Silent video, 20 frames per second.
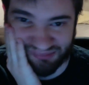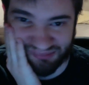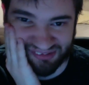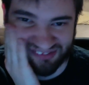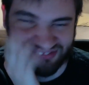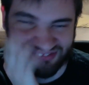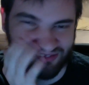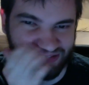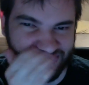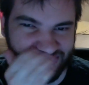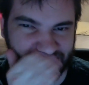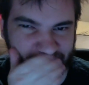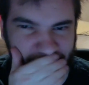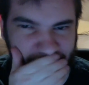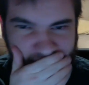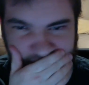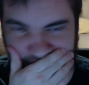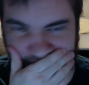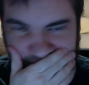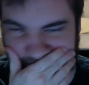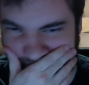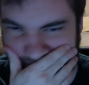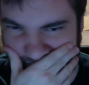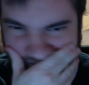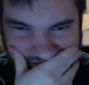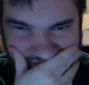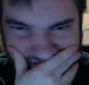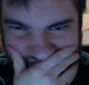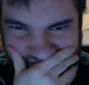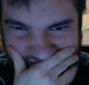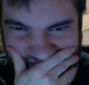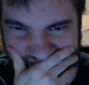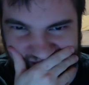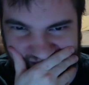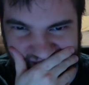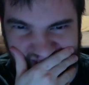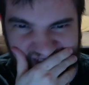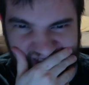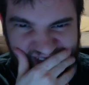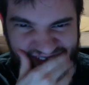But it's like, yeah, it's
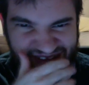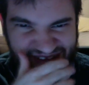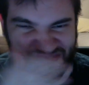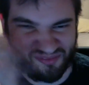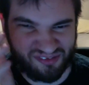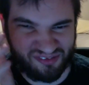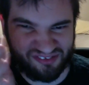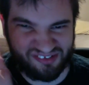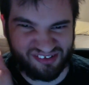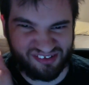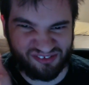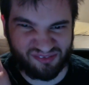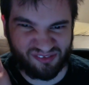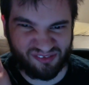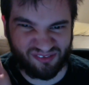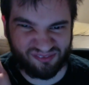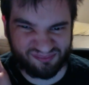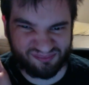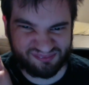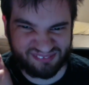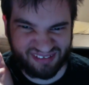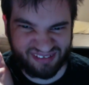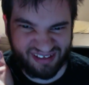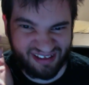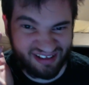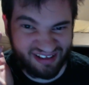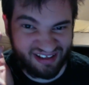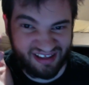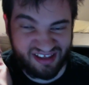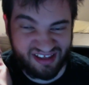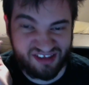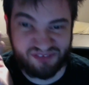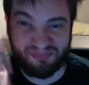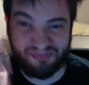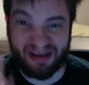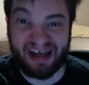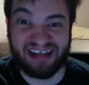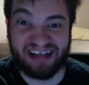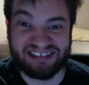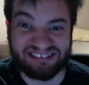one of those things where his
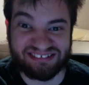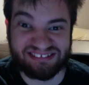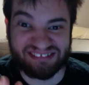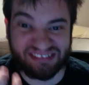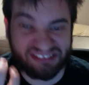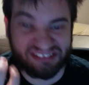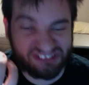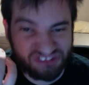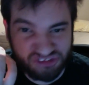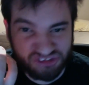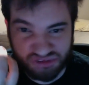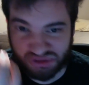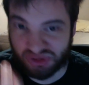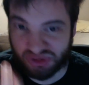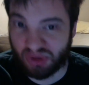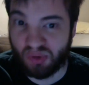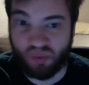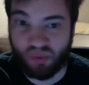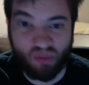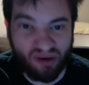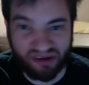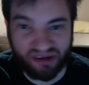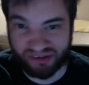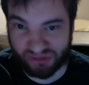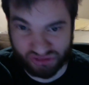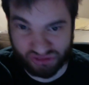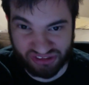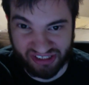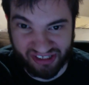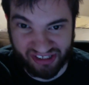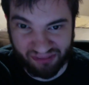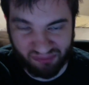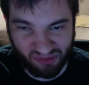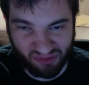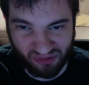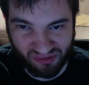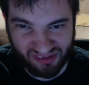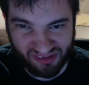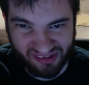past is so understandable,